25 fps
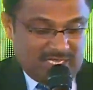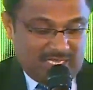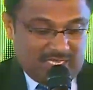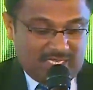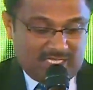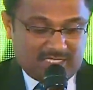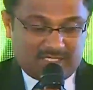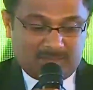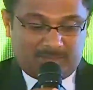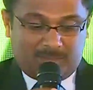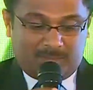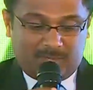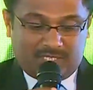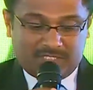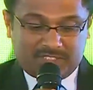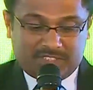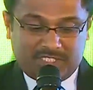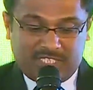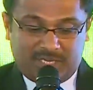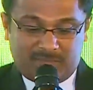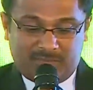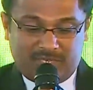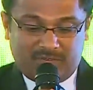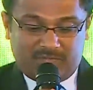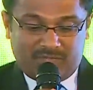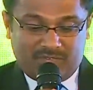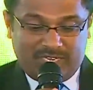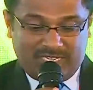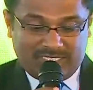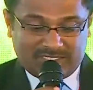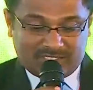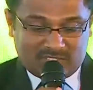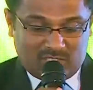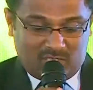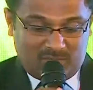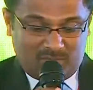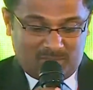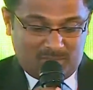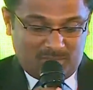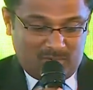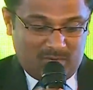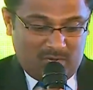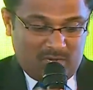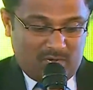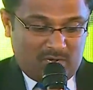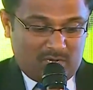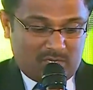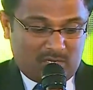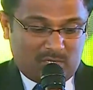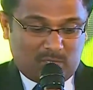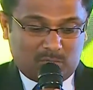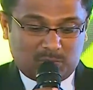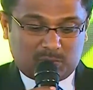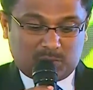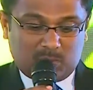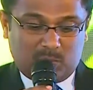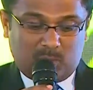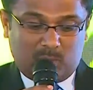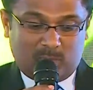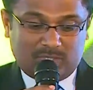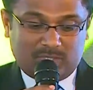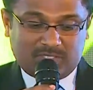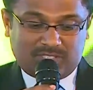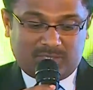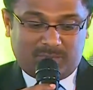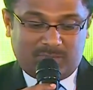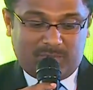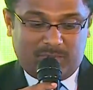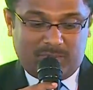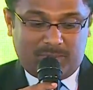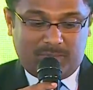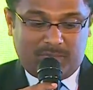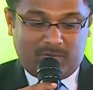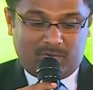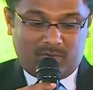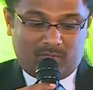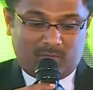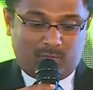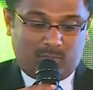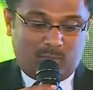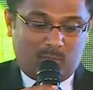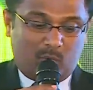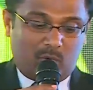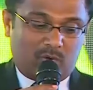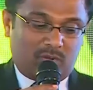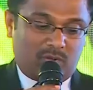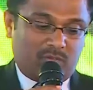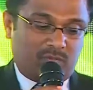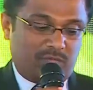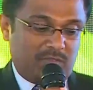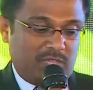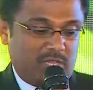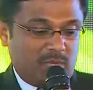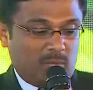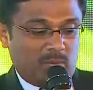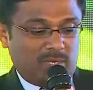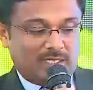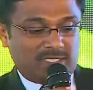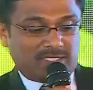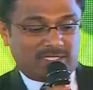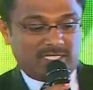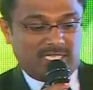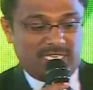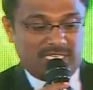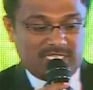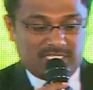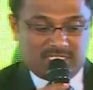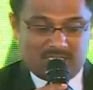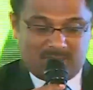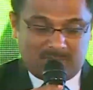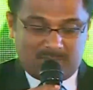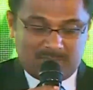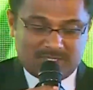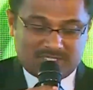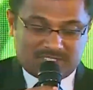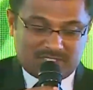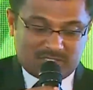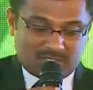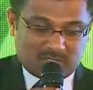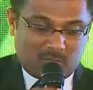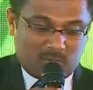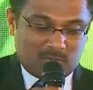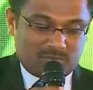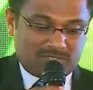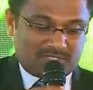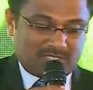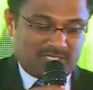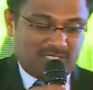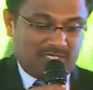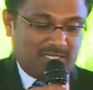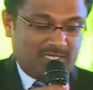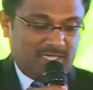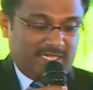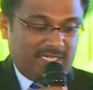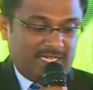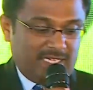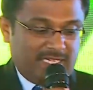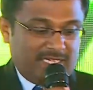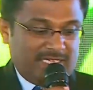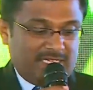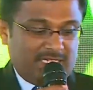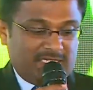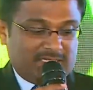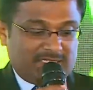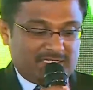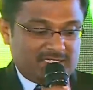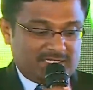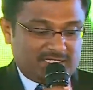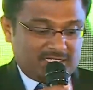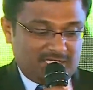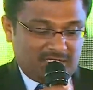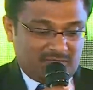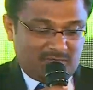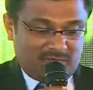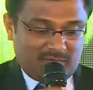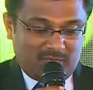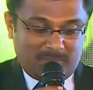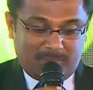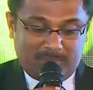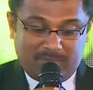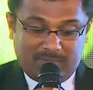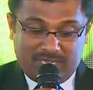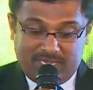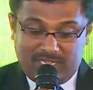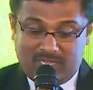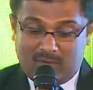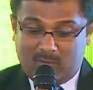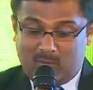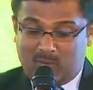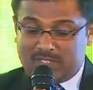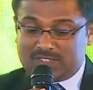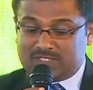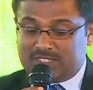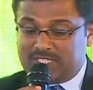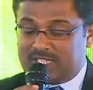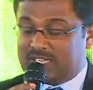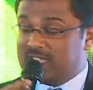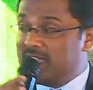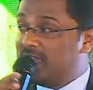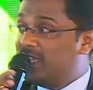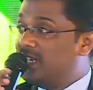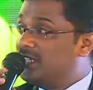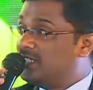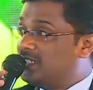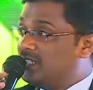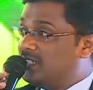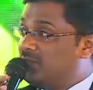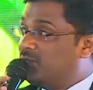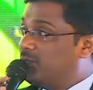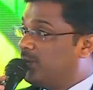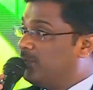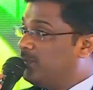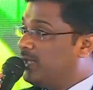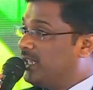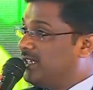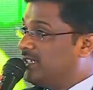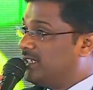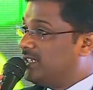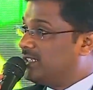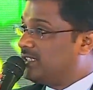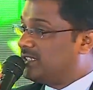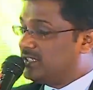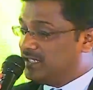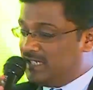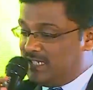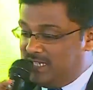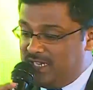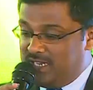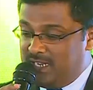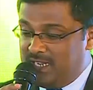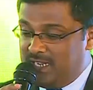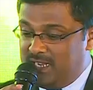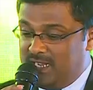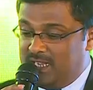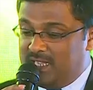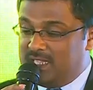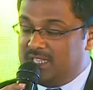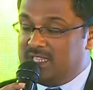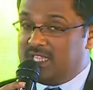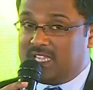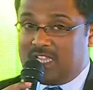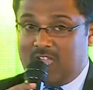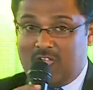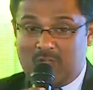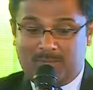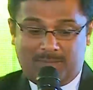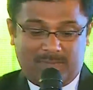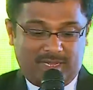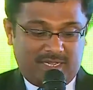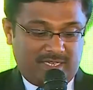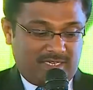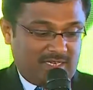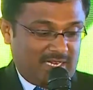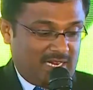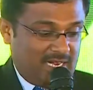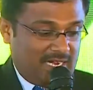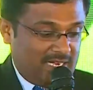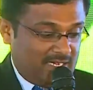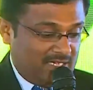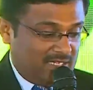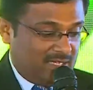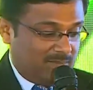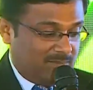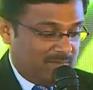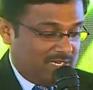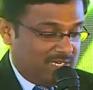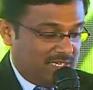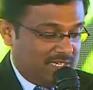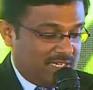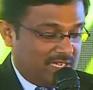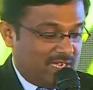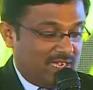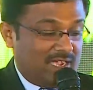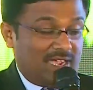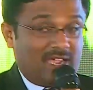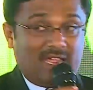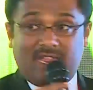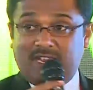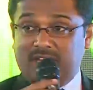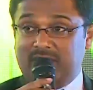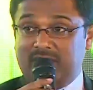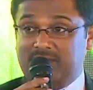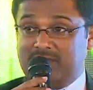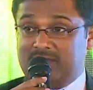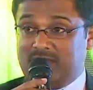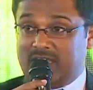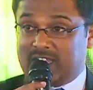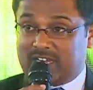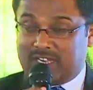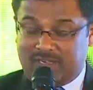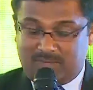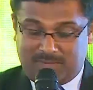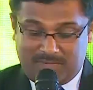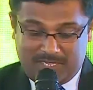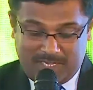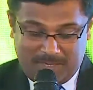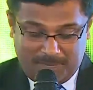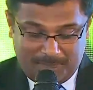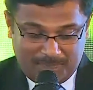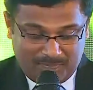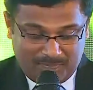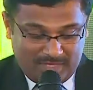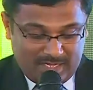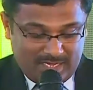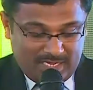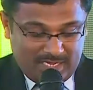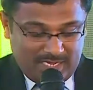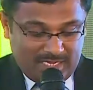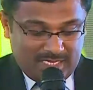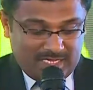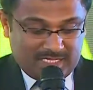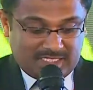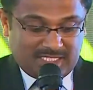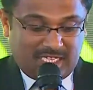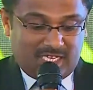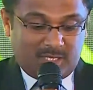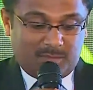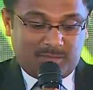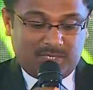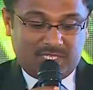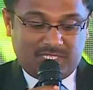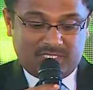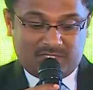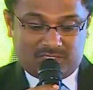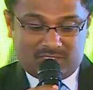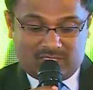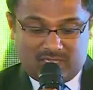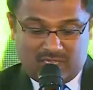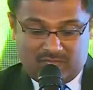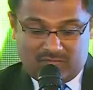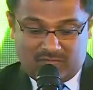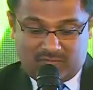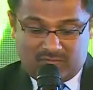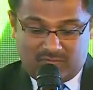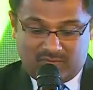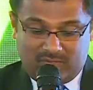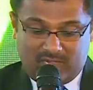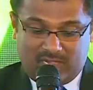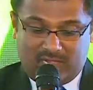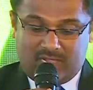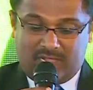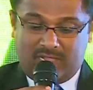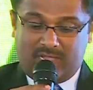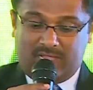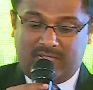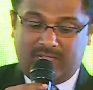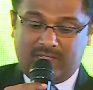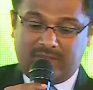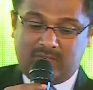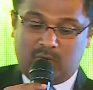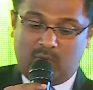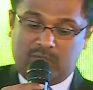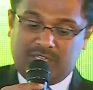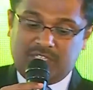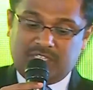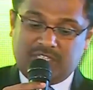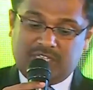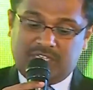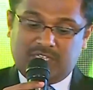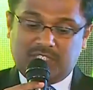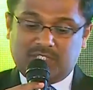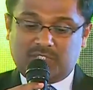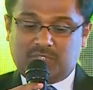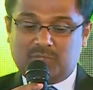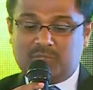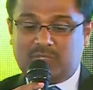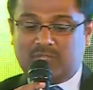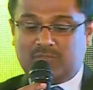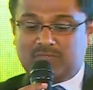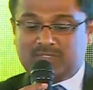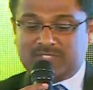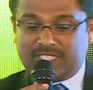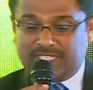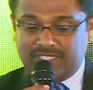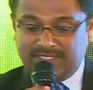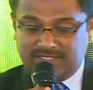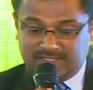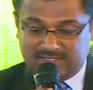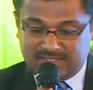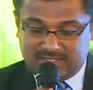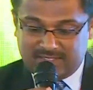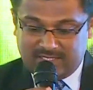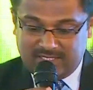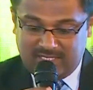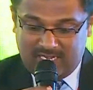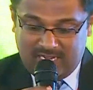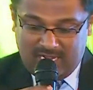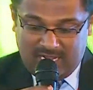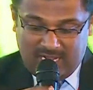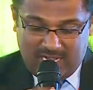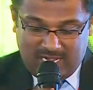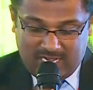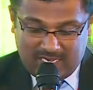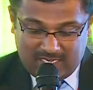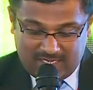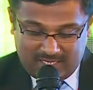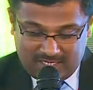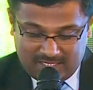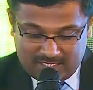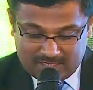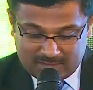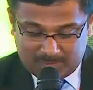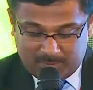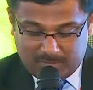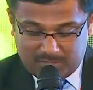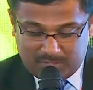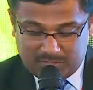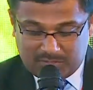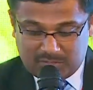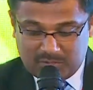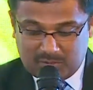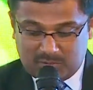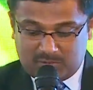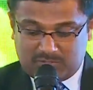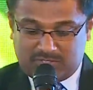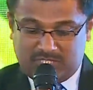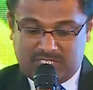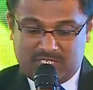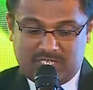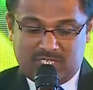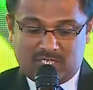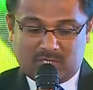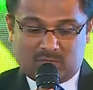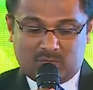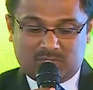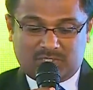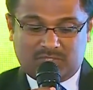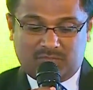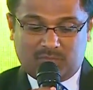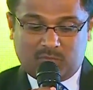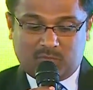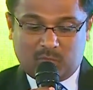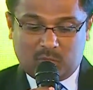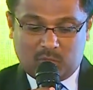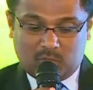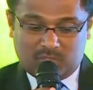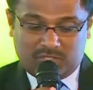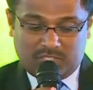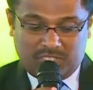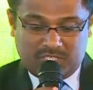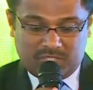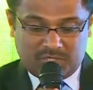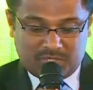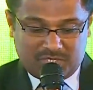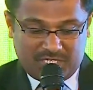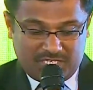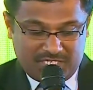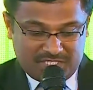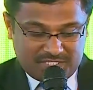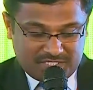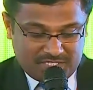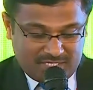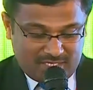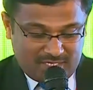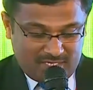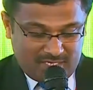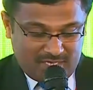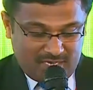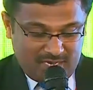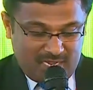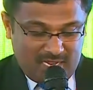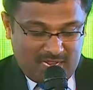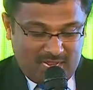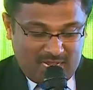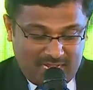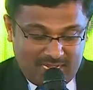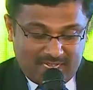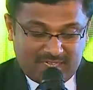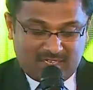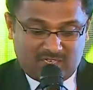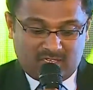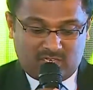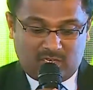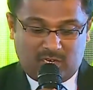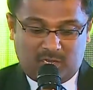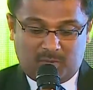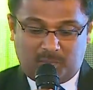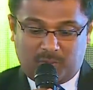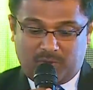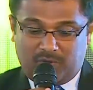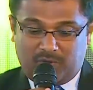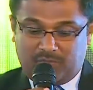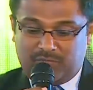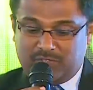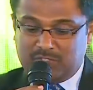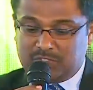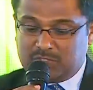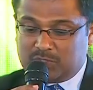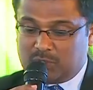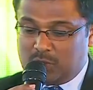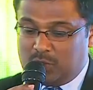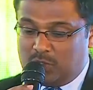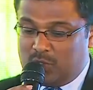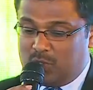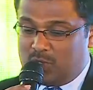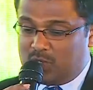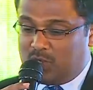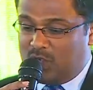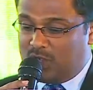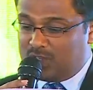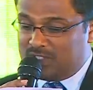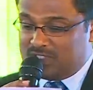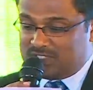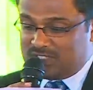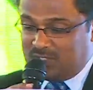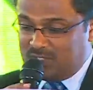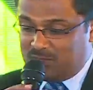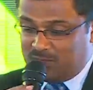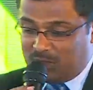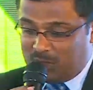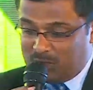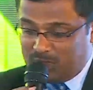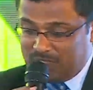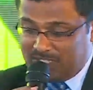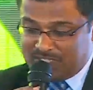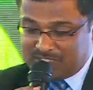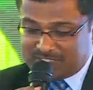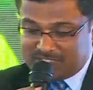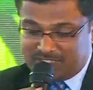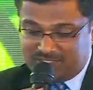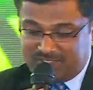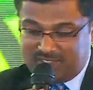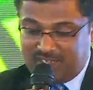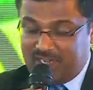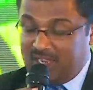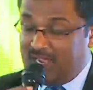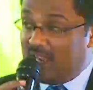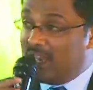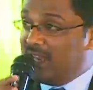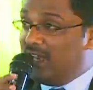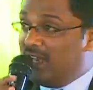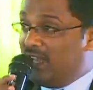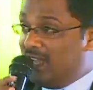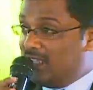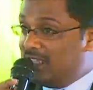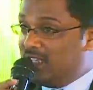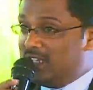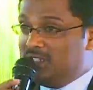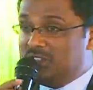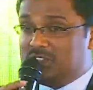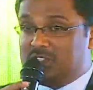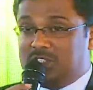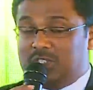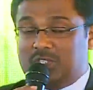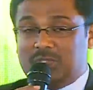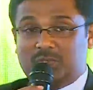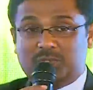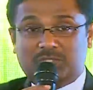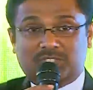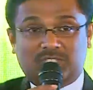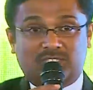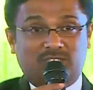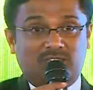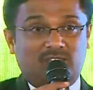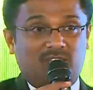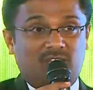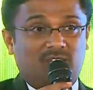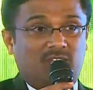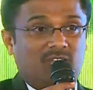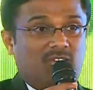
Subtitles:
He is the past chairman of NASSCOM and also was the member of board of US-India Business Council. He has received many awards and recognition from the industry, the government and the media and even the academia. He is alumni of Indian Institute of Science and his pursuits in inclusive growth, education and non-profits through Cognizant Foundation and other institutions.